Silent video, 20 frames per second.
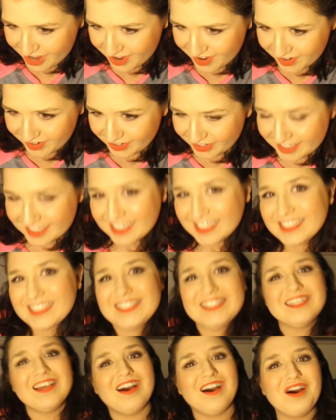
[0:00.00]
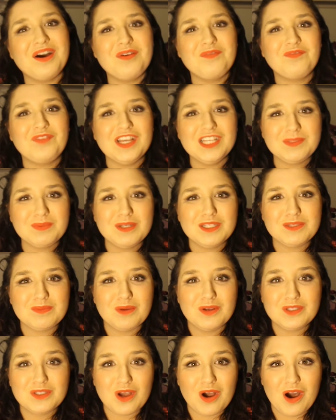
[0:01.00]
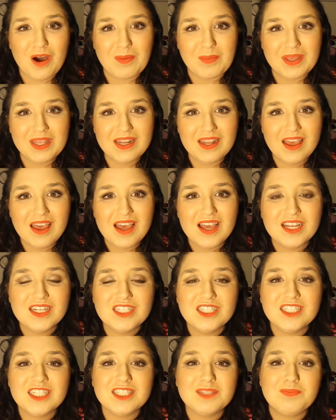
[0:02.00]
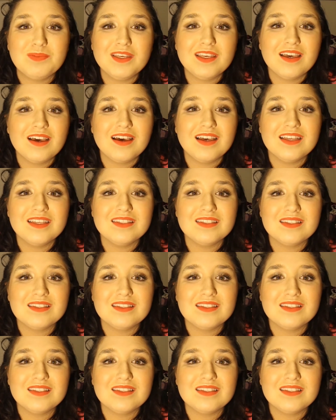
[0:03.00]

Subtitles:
goodness, Facebook's most common just because